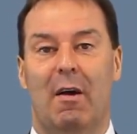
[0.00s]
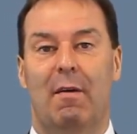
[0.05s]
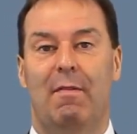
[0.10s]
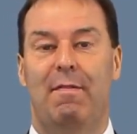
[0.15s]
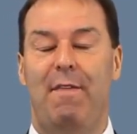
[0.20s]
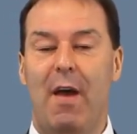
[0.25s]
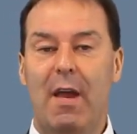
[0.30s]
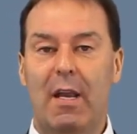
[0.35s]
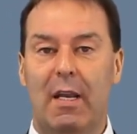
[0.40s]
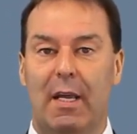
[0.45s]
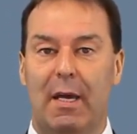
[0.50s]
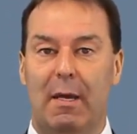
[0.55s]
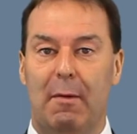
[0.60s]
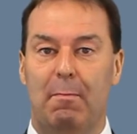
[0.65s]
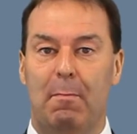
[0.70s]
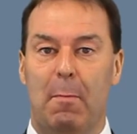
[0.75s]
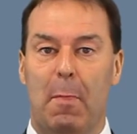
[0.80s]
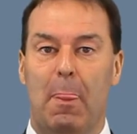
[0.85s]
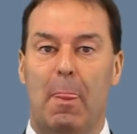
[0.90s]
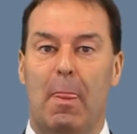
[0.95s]
Finally,
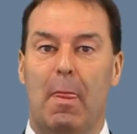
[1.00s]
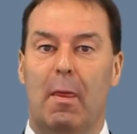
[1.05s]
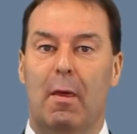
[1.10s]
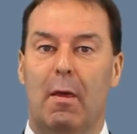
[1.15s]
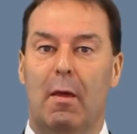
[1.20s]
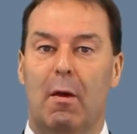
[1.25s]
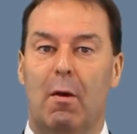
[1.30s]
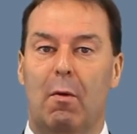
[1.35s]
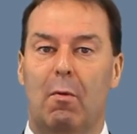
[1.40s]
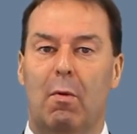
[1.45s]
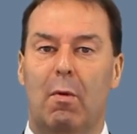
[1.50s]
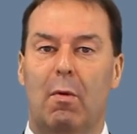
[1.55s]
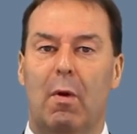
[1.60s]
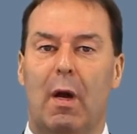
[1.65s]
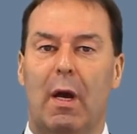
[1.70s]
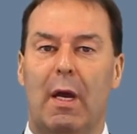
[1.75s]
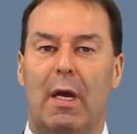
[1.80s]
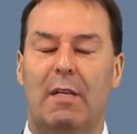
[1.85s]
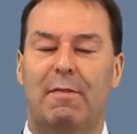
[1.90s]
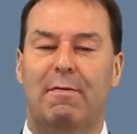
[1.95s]

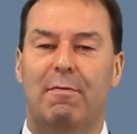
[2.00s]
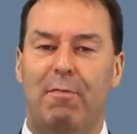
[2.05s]
it's